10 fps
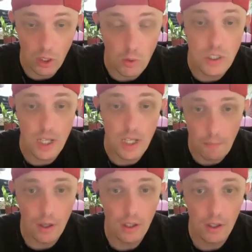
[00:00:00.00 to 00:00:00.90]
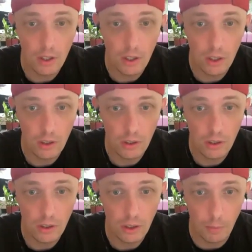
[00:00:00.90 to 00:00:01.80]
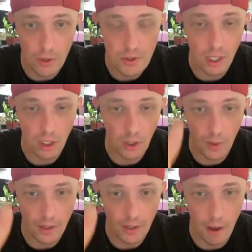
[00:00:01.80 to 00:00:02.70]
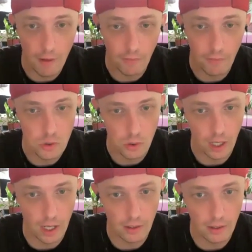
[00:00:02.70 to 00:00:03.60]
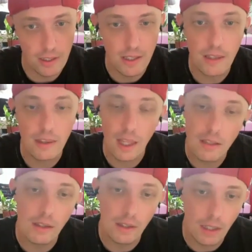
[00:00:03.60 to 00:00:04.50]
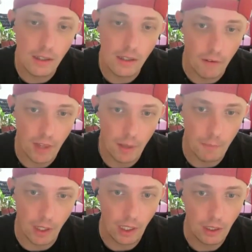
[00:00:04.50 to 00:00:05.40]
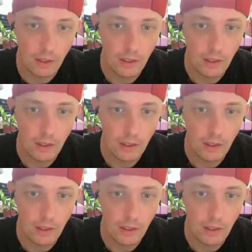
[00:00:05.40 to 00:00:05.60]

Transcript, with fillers: you tip the person that you end up having the tour guide because that they they live off that money.